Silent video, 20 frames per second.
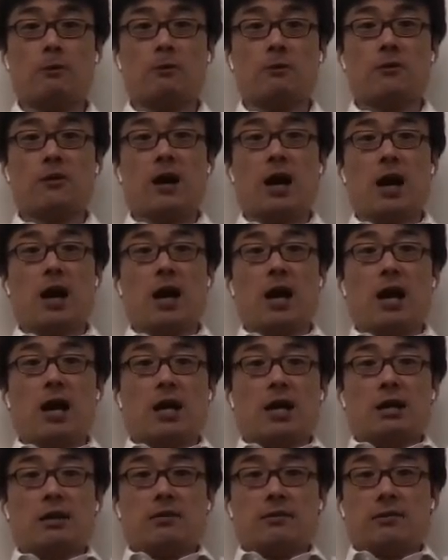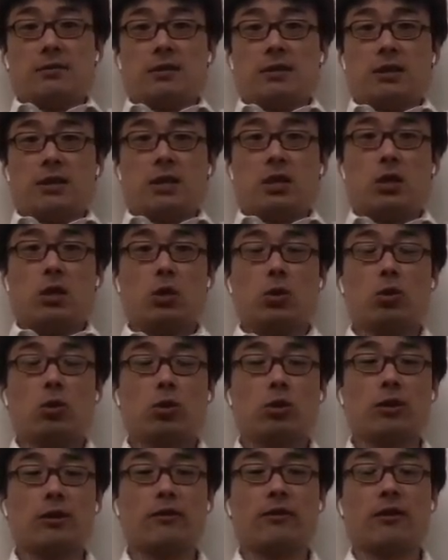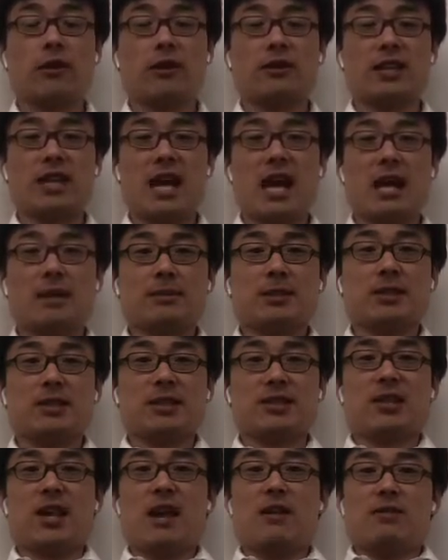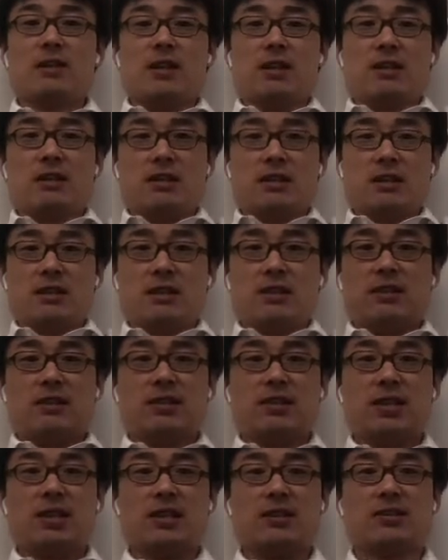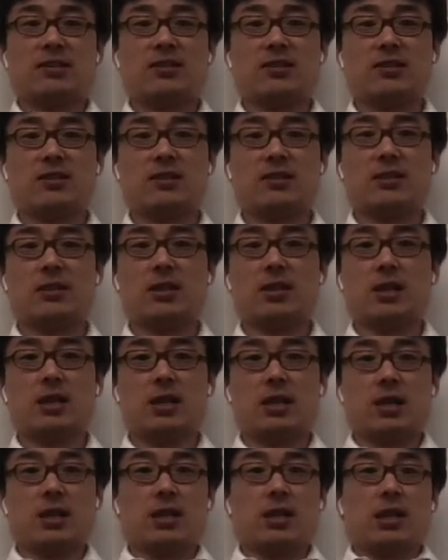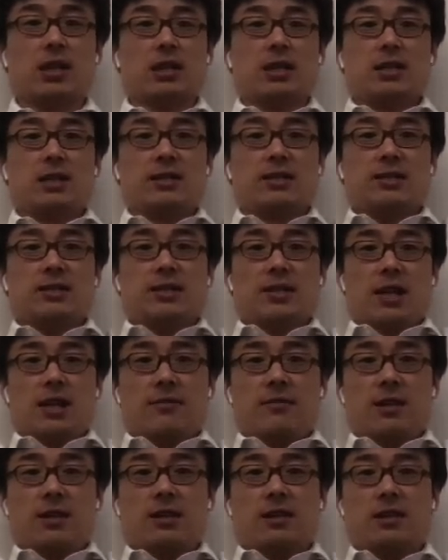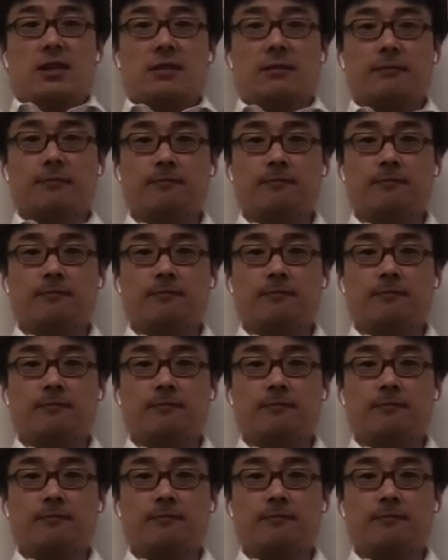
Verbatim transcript: five. Who would have thought the arms are this heavy? Six, seven,